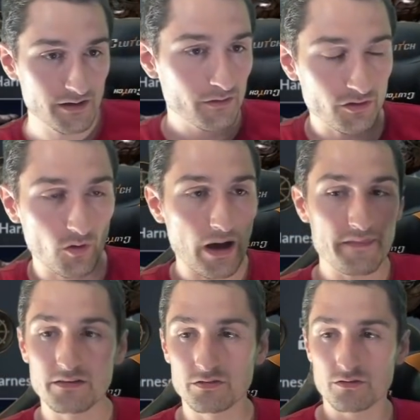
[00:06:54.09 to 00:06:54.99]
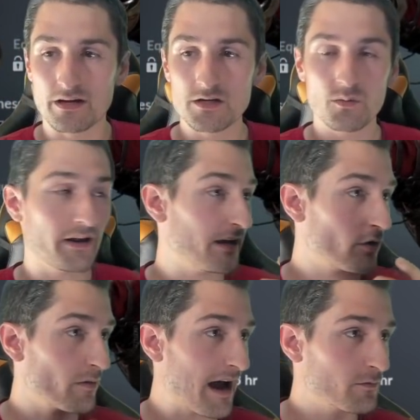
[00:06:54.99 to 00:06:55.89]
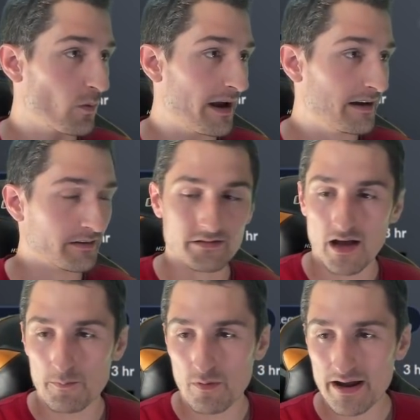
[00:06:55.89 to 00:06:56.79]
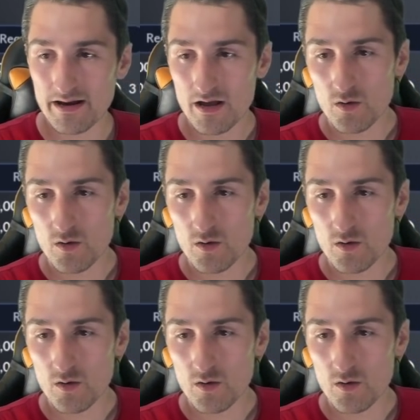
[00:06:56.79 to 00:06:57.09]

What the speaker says: So at this screen, you want to hit craft wagon at the top right.